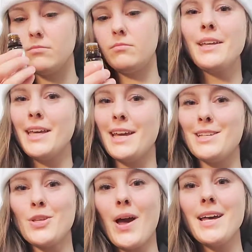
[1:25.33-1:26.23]
Okay,
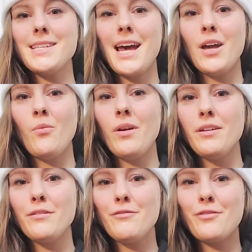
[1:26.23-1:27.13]
so as I
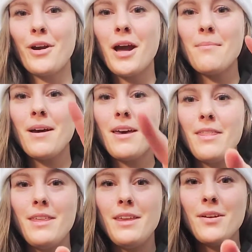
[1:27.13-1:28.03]
went from
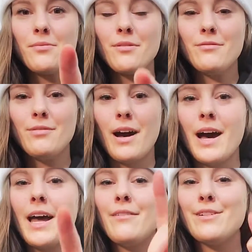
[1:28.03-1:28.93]
the
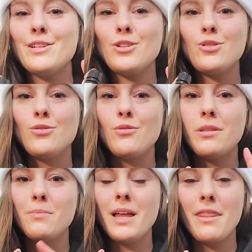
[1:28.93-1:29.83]
Revive to
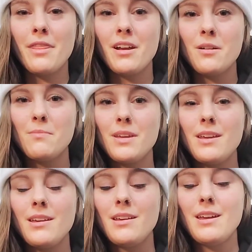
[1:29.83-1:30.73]
the Plant
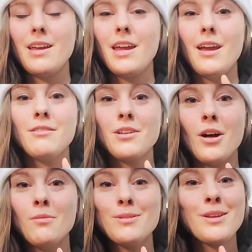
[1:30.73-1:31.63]
Therapy, it was
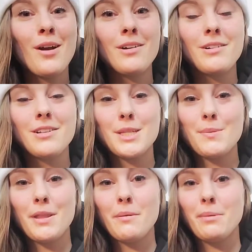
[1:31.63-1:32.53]
almost harder to
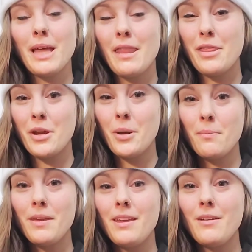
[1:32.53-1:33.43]
smell the Plant
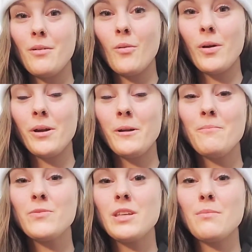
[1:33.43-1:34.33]
Therapy
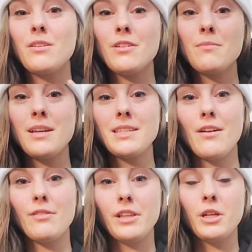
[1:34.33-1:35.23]
oil, so I'm giving
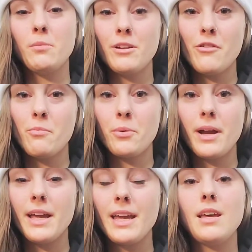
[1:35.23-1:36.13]
myself a little bit of a
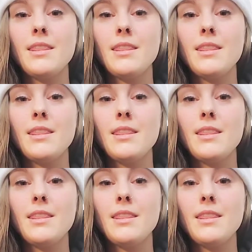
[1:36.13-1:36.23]
break.